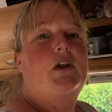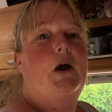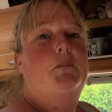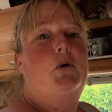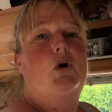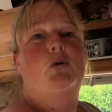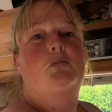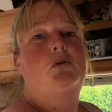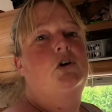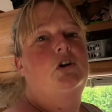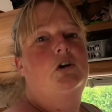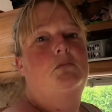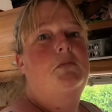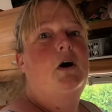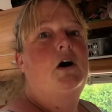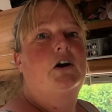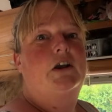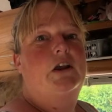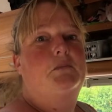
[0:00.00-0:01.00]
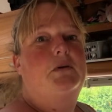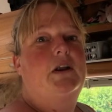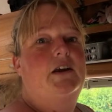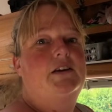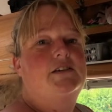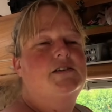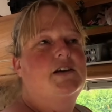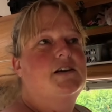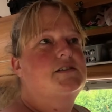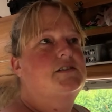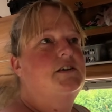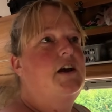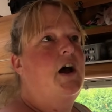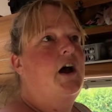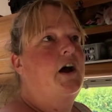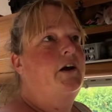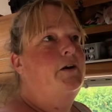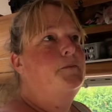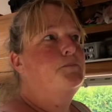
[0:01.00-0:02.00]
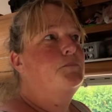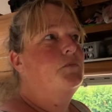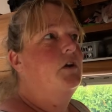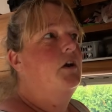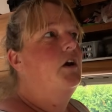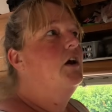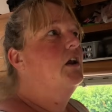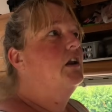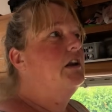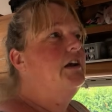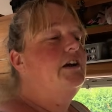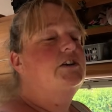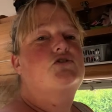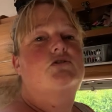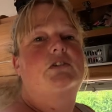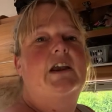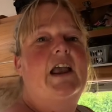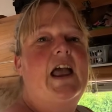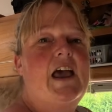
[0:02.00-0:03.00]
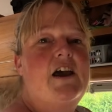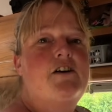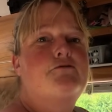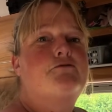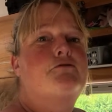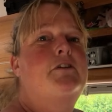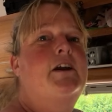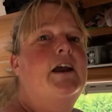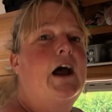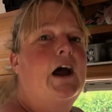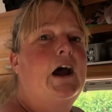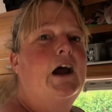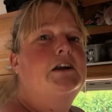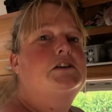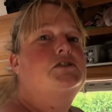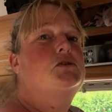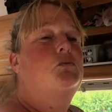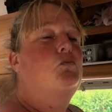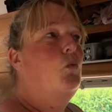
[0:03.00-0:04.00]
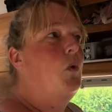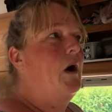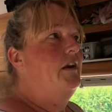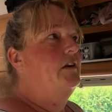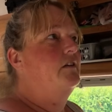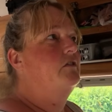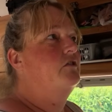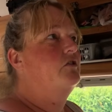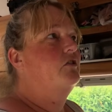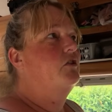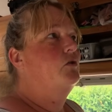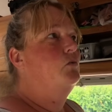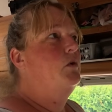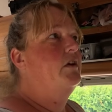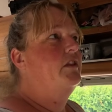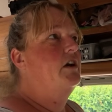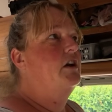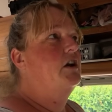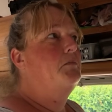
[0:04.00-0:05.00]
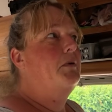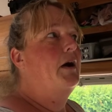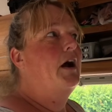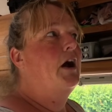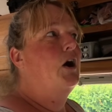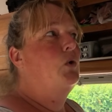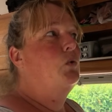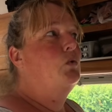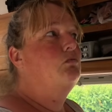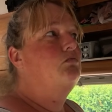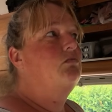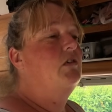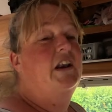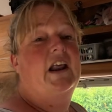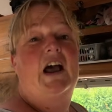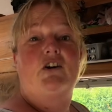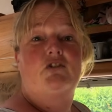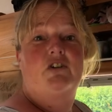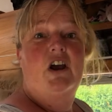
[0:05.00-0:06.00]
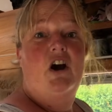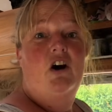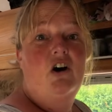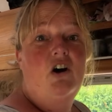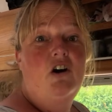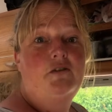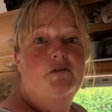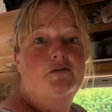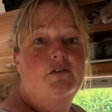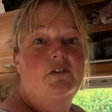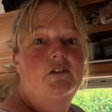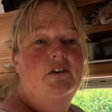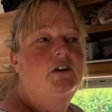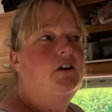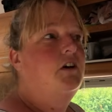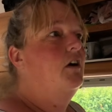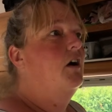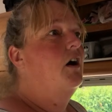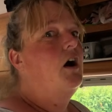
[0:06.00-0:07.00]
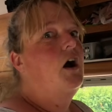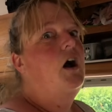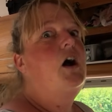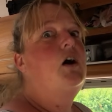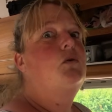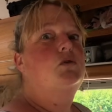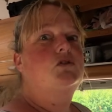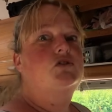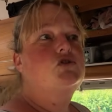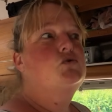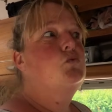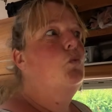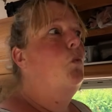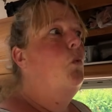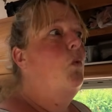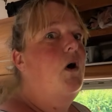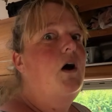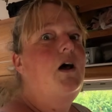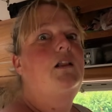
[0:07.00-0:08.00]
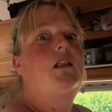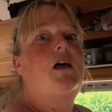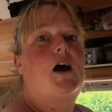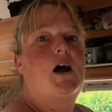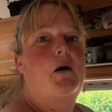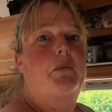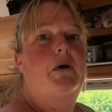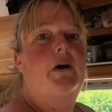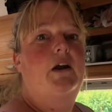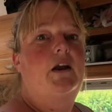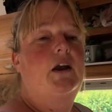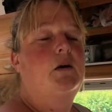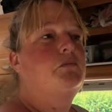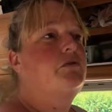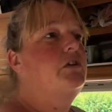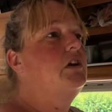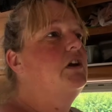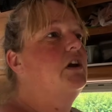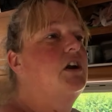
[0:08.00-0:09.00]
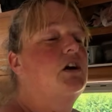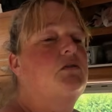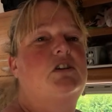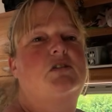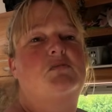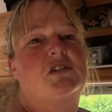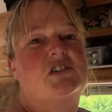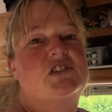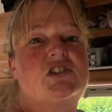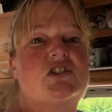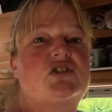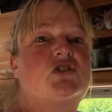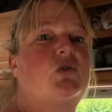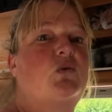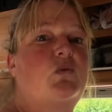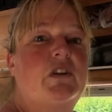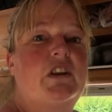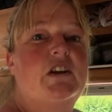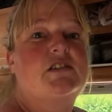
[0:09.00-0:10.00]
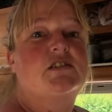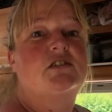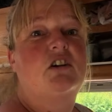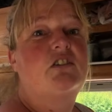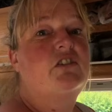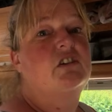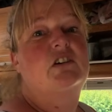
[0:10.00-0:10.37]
I put them all on Marketplace last night. Literally every item went within about an hour and a half. I was well happy. I'm thinking I'm going to be stuck with this lot.